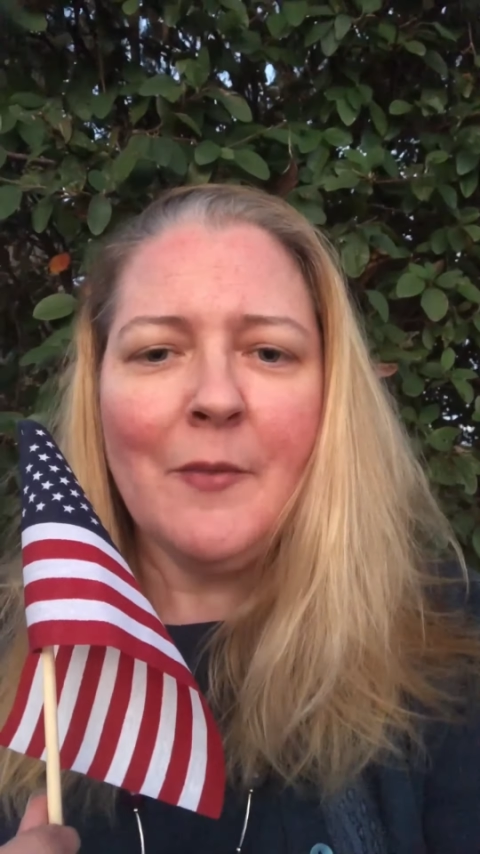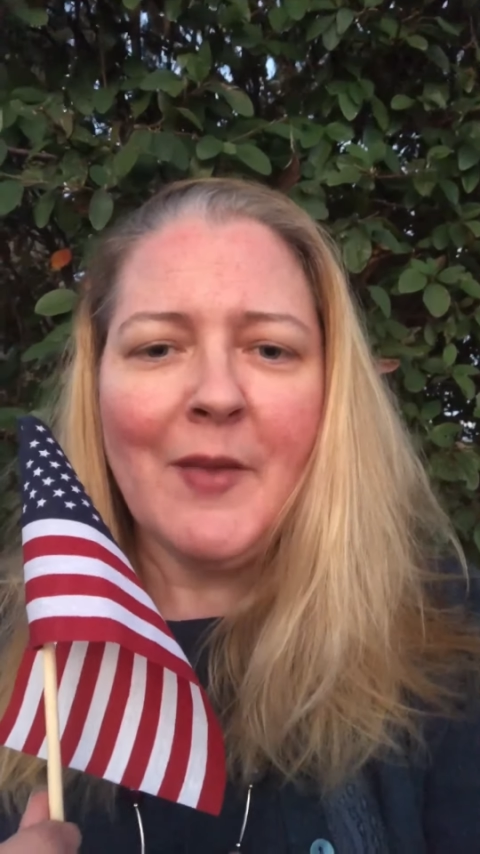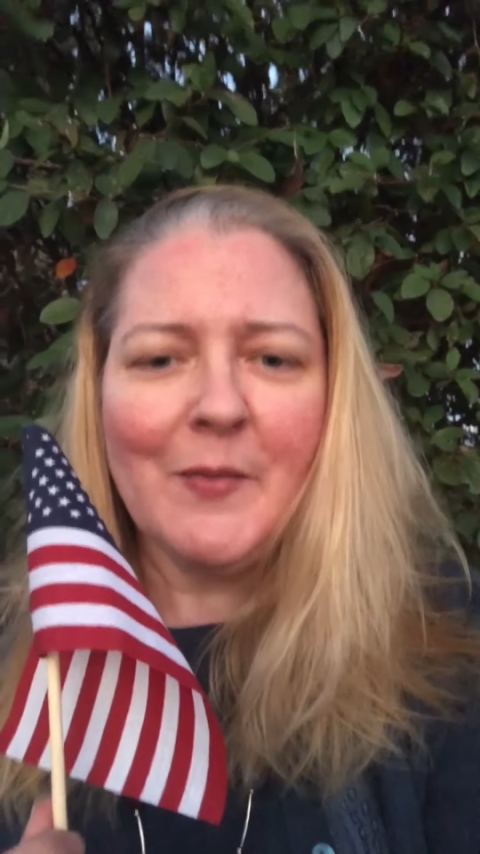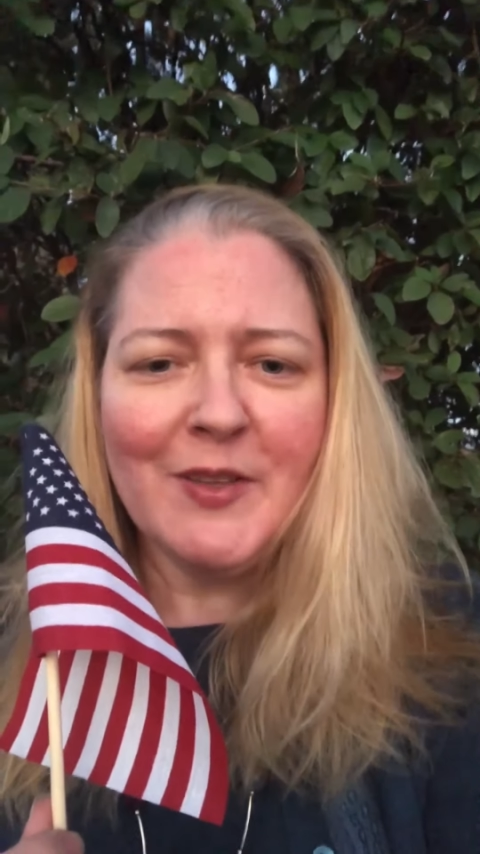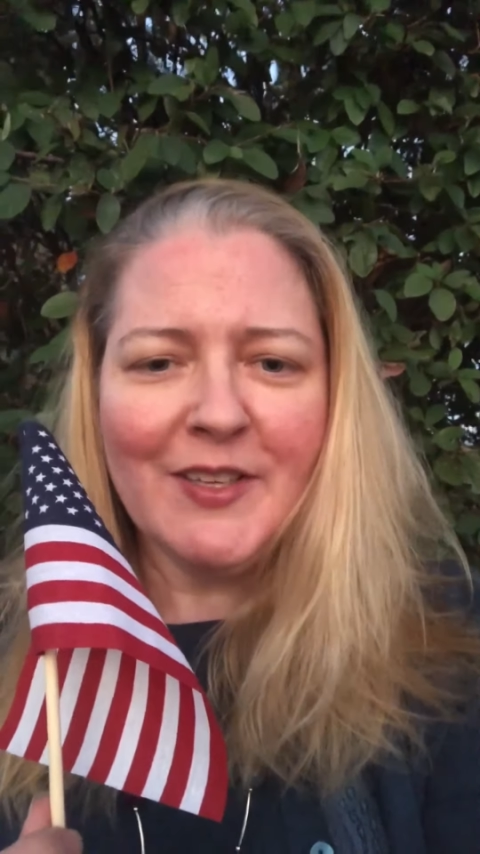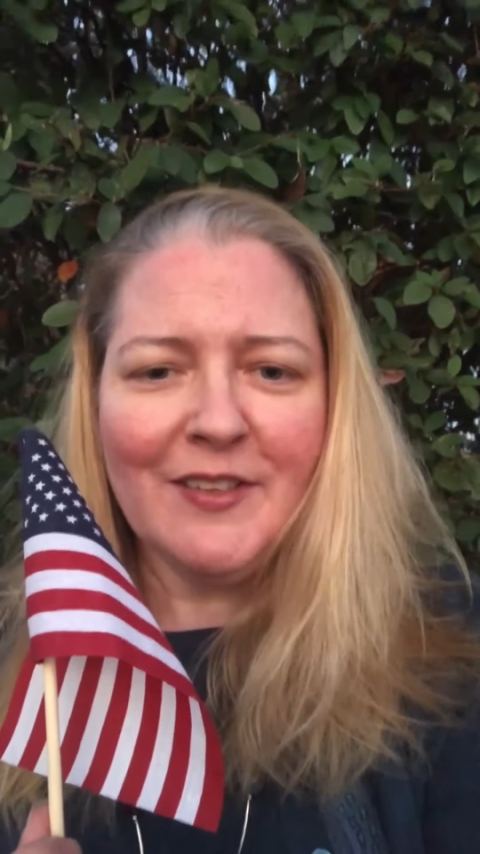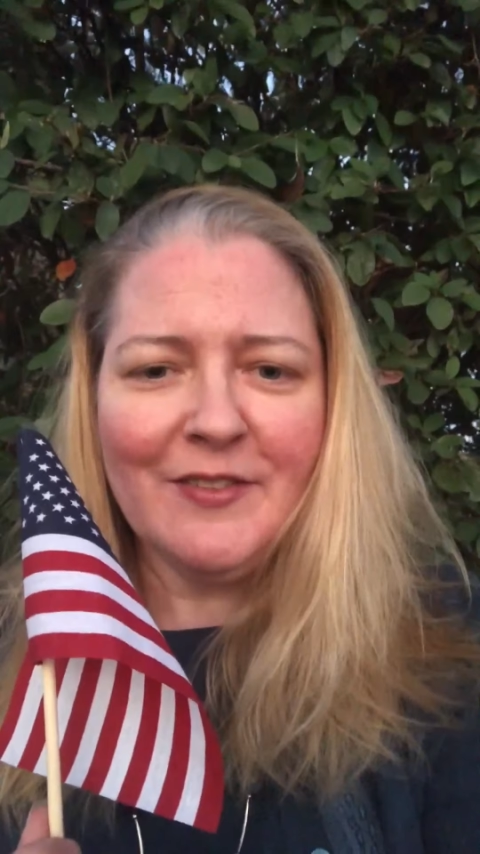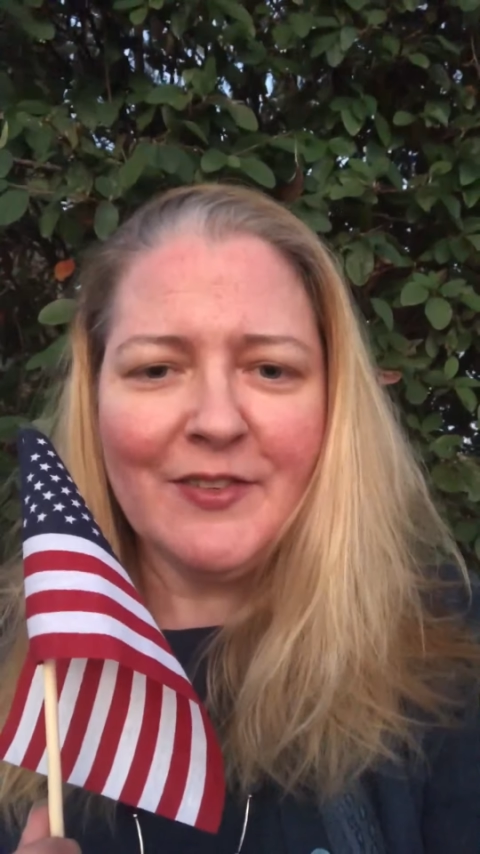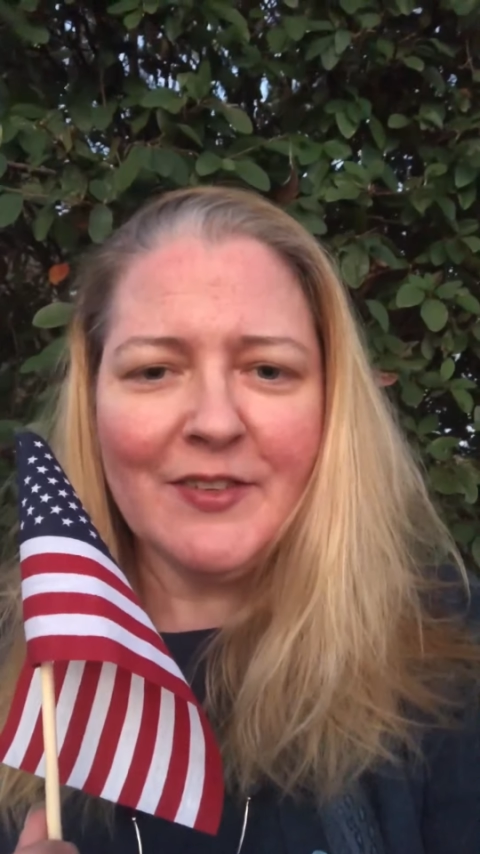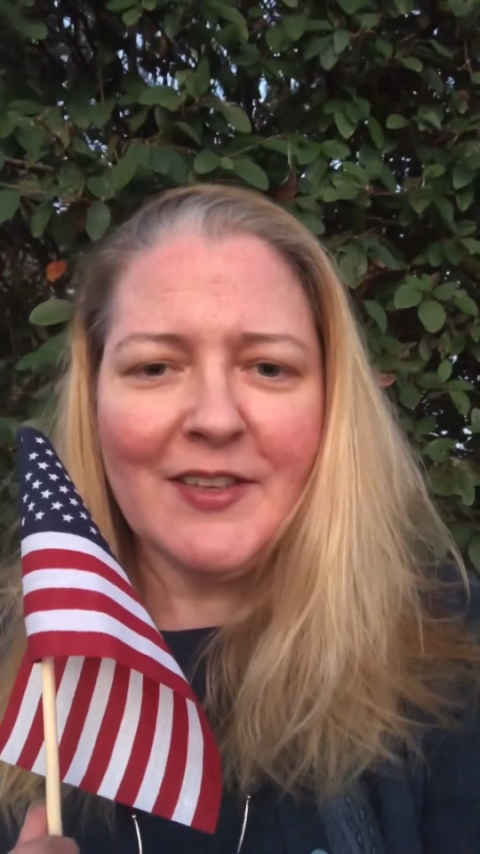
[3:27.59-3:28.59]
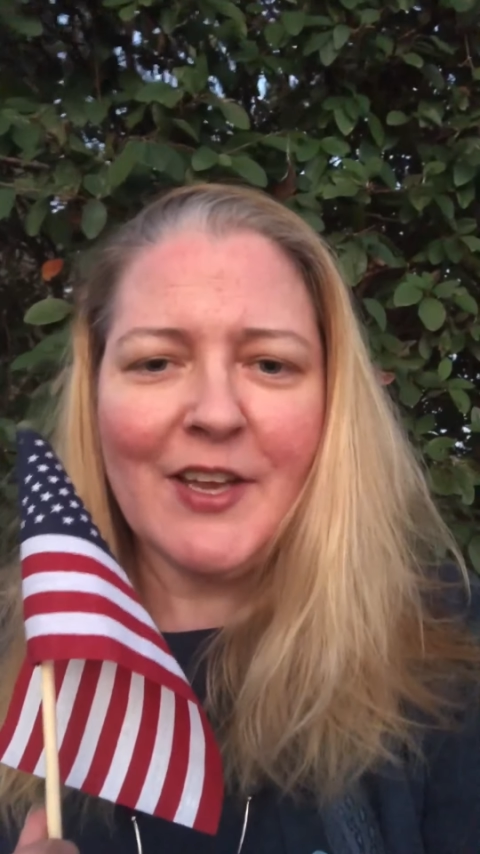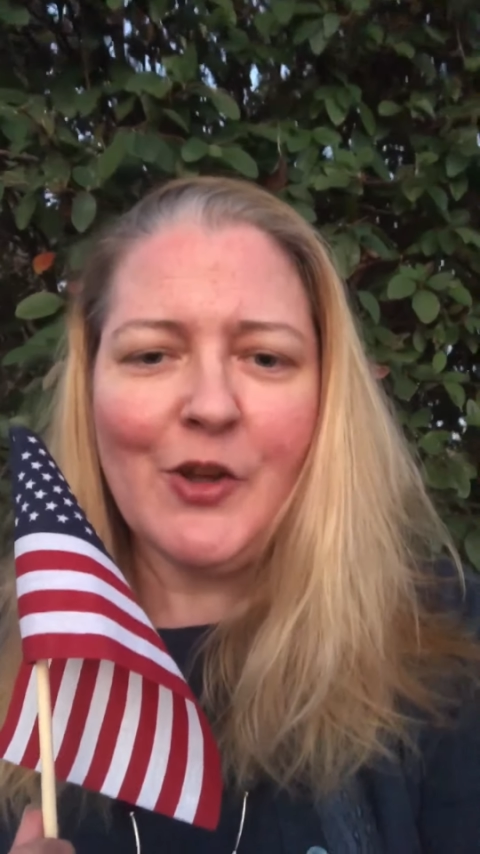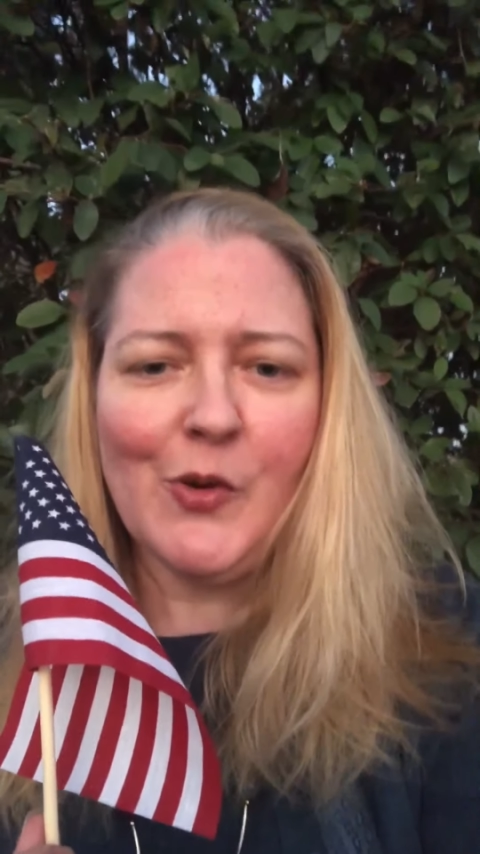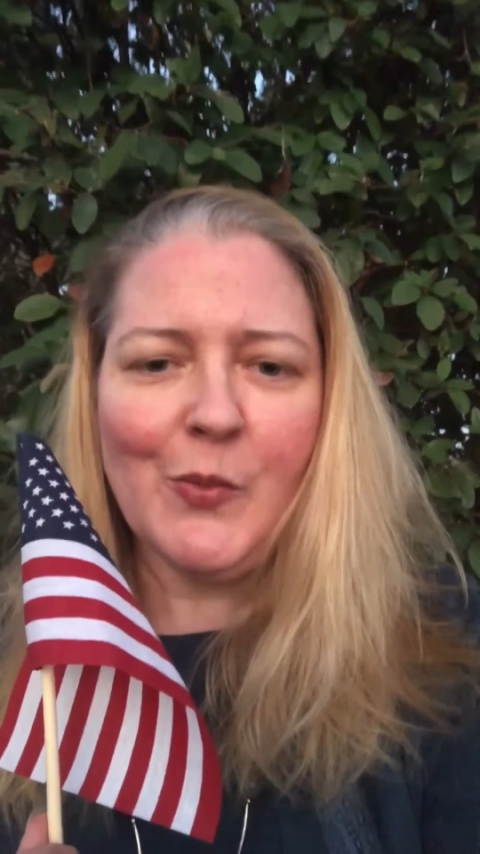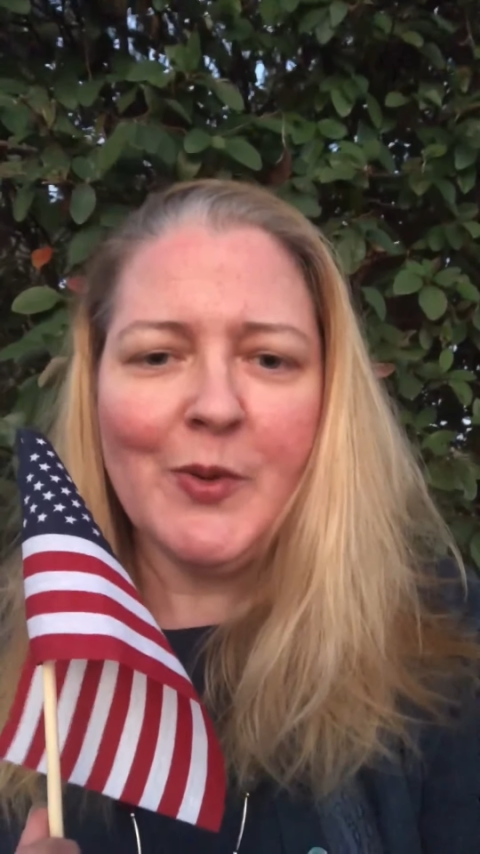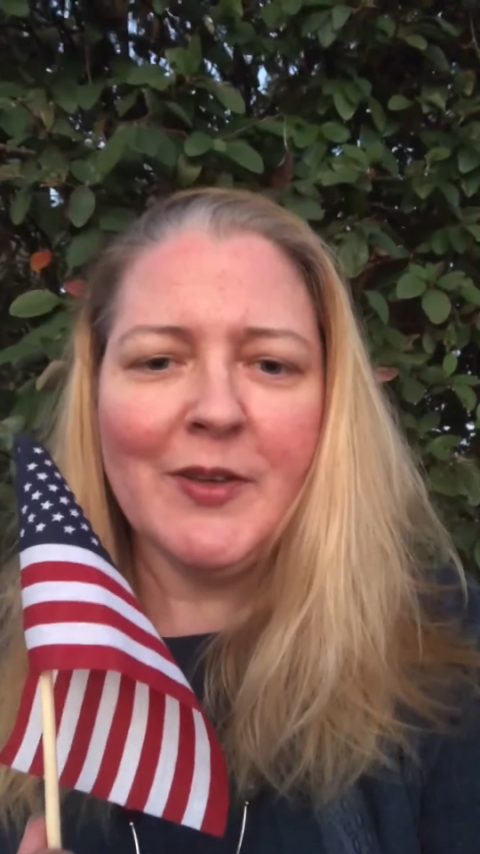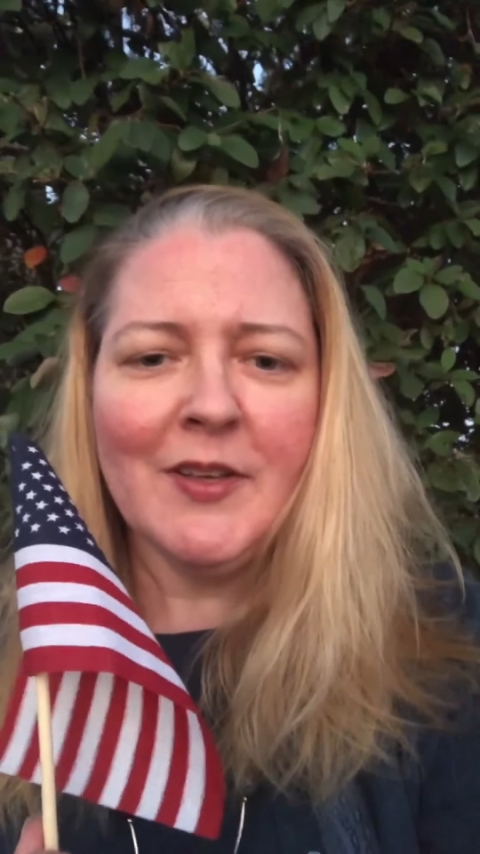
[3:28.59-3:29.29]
my belief and hope